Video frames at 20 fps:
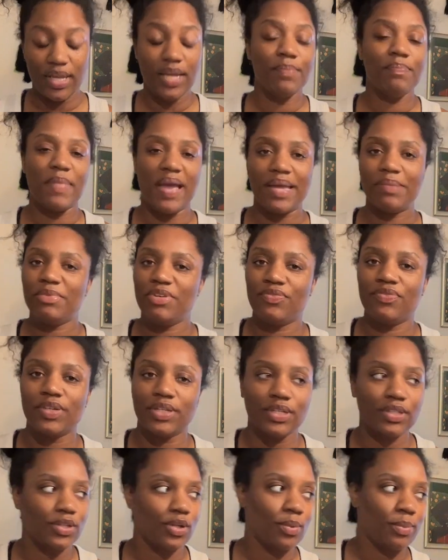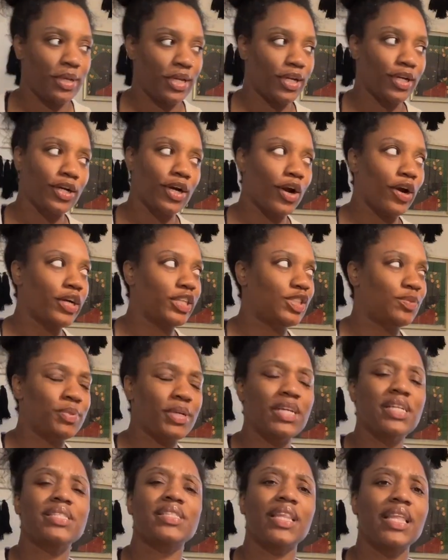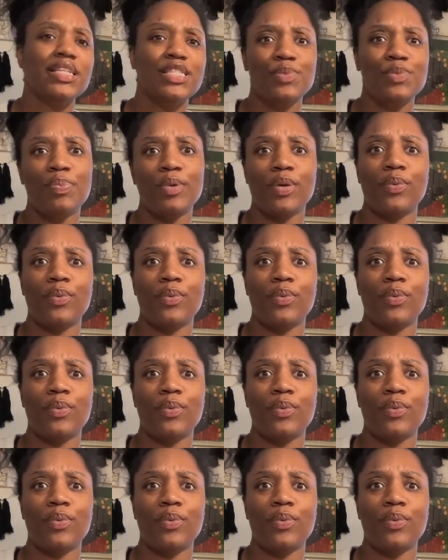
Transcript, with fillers: it made me feel a little bit encouraged because let's be